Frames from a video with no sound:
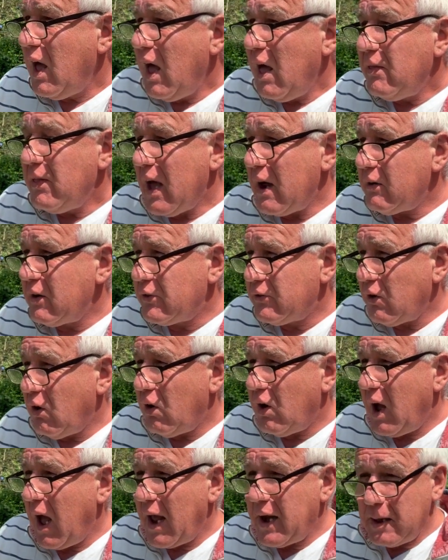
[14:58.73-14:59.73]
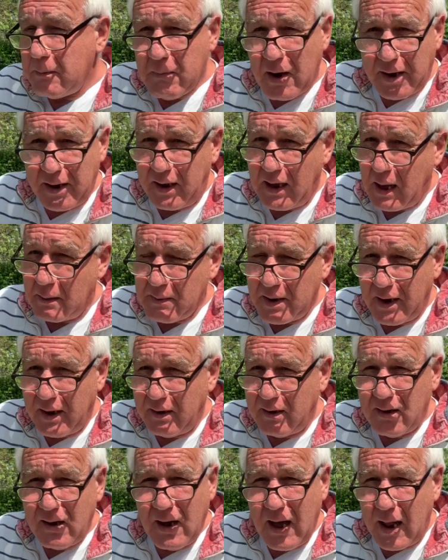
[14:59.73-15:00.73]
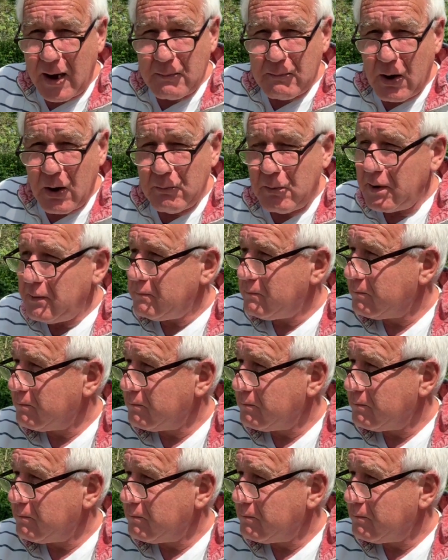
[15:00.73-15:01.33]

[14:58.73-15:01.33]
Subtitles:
There is not any money coming in at the moment.